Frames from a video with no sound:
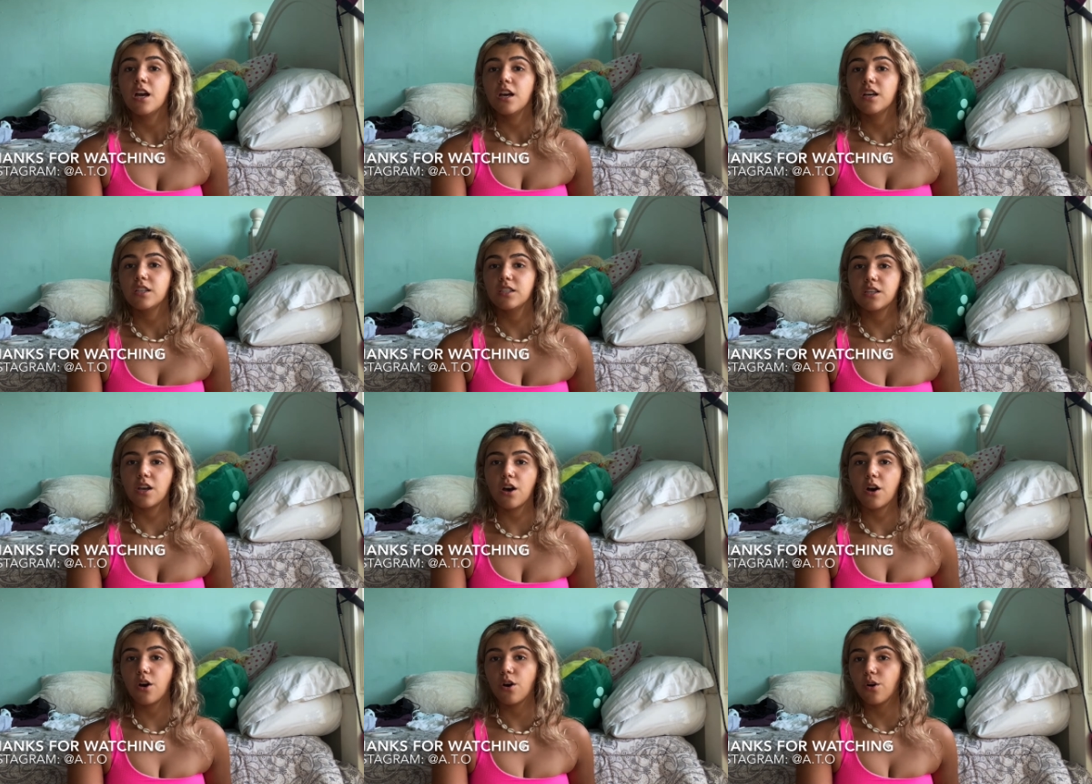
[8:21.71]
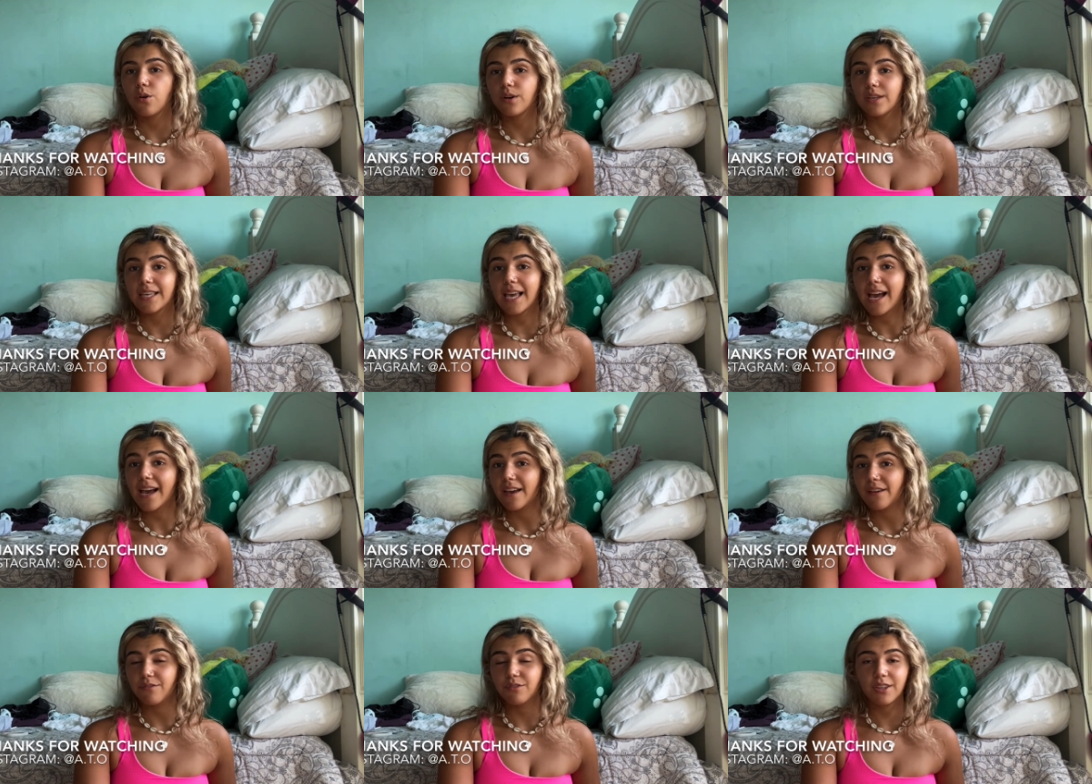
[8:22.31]
So
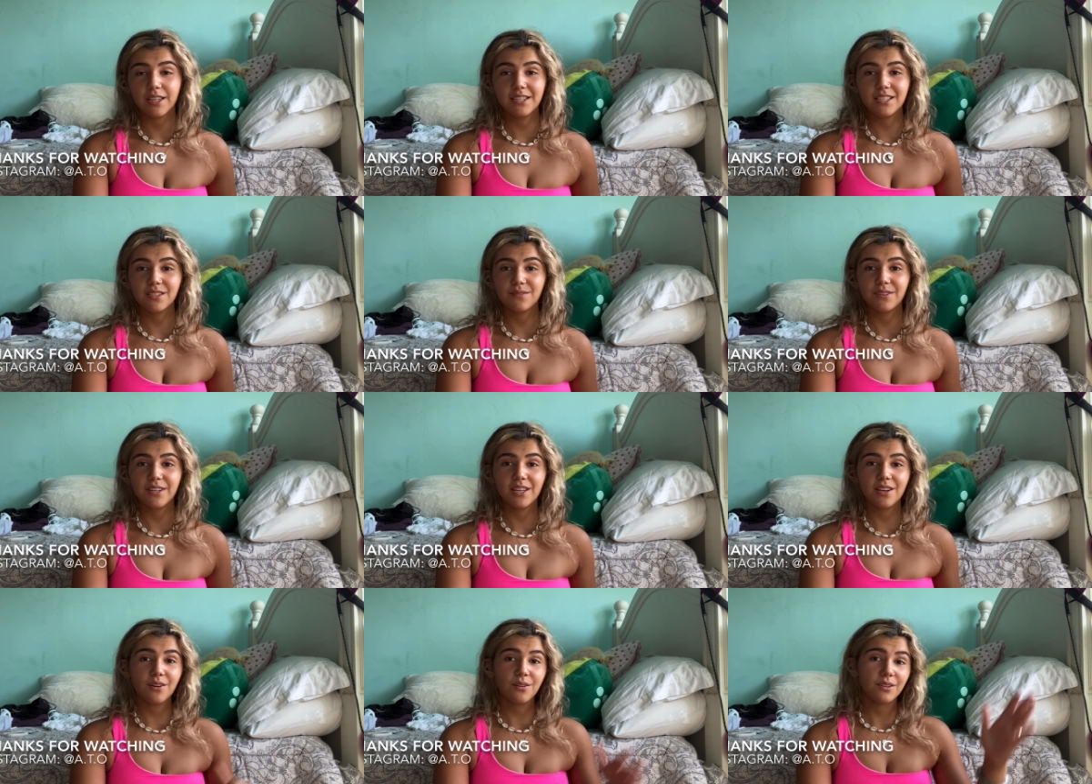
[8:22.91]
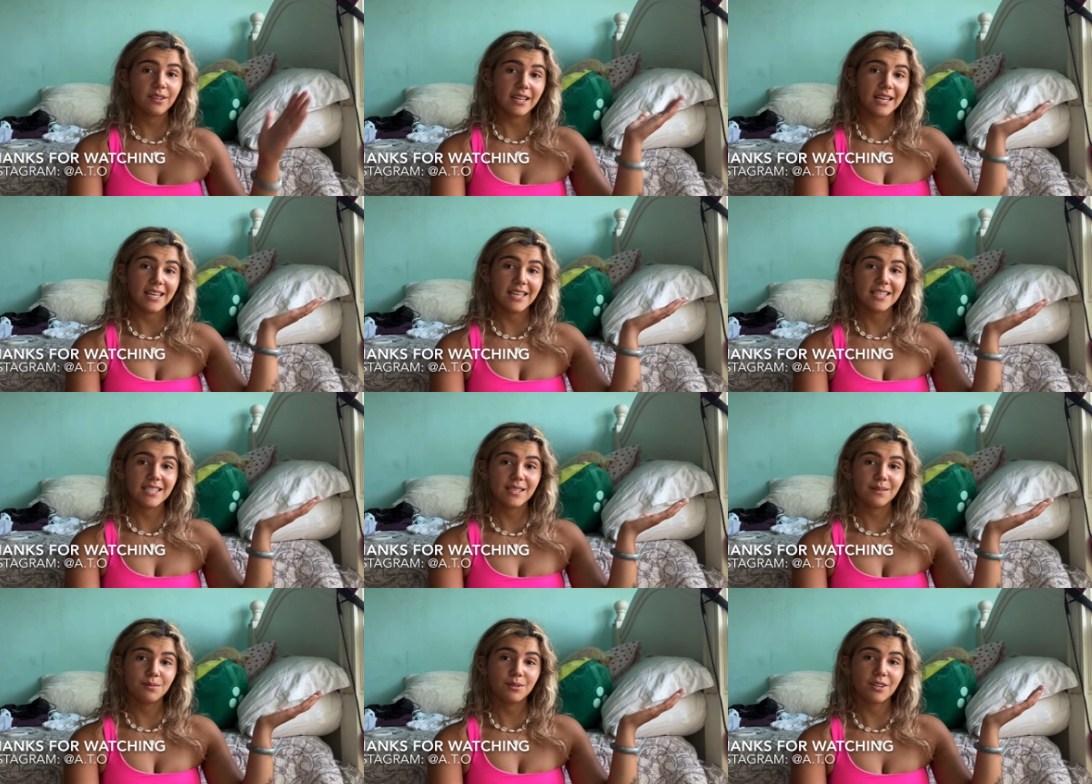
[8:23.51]
yeah, if you like this video, like and
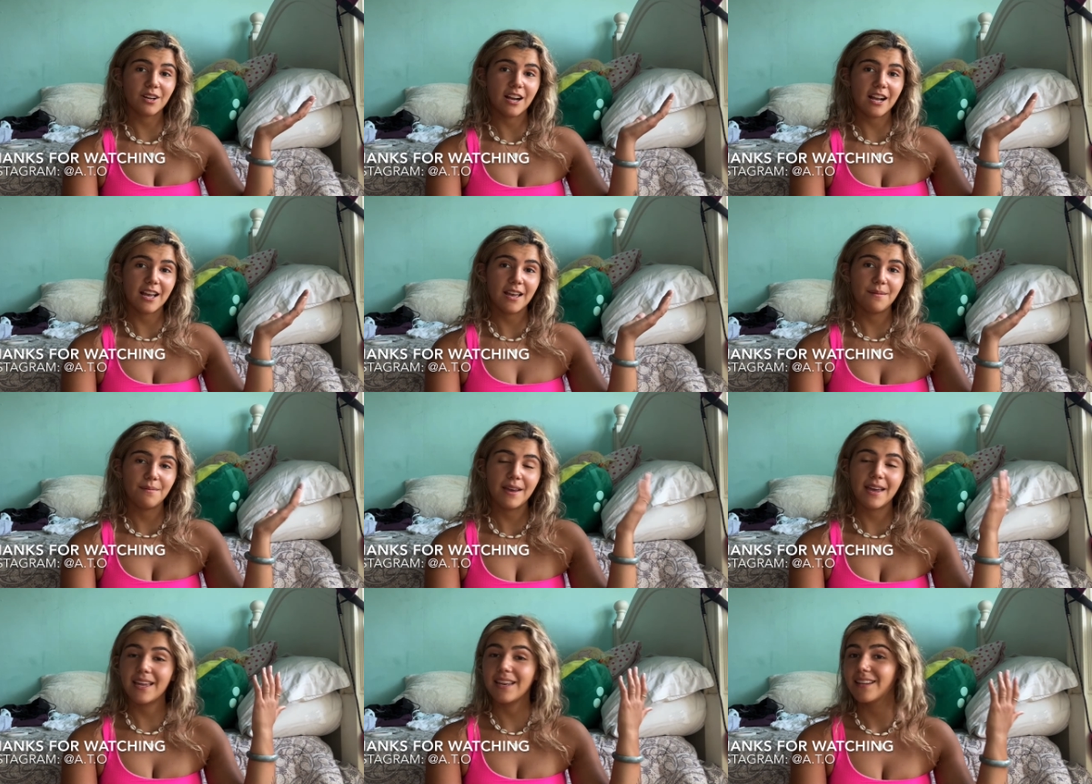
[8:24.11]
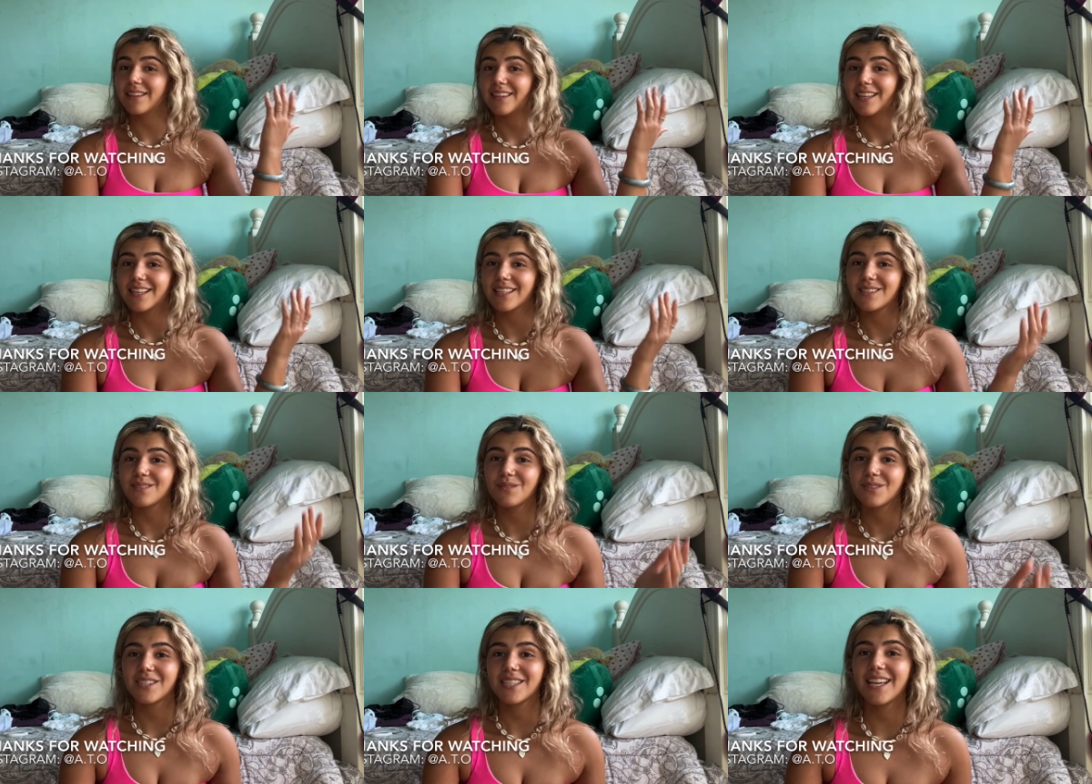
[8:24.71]
subscribe and
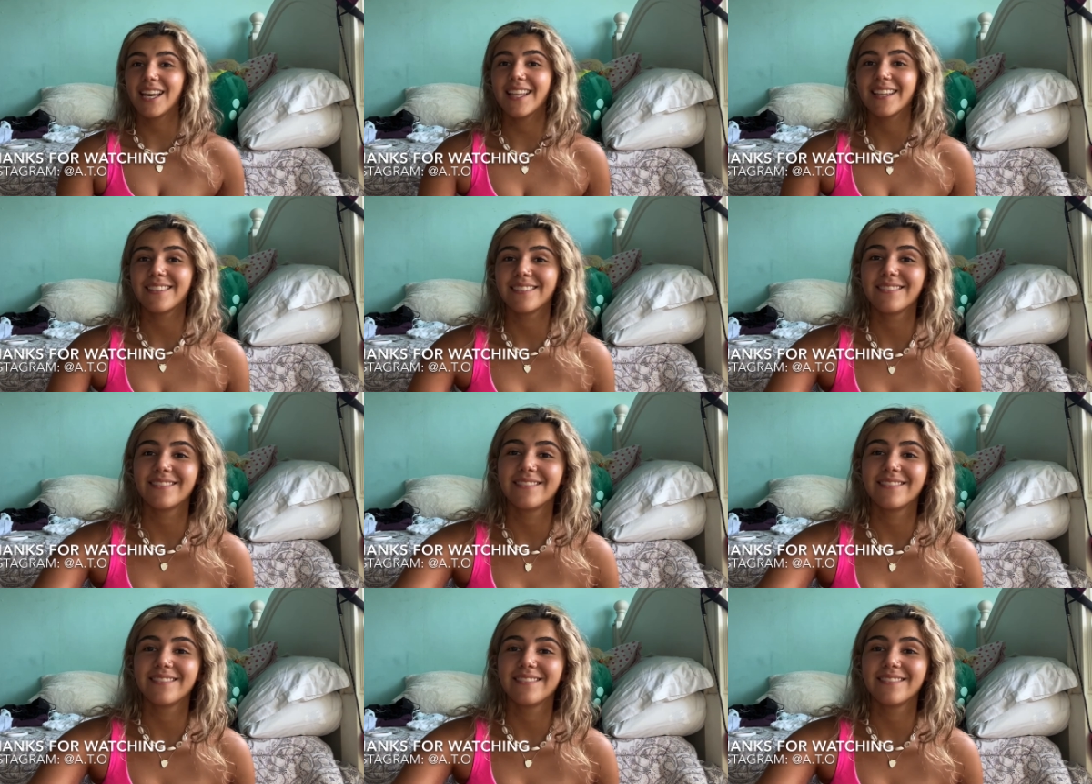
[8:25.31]
thanks once again.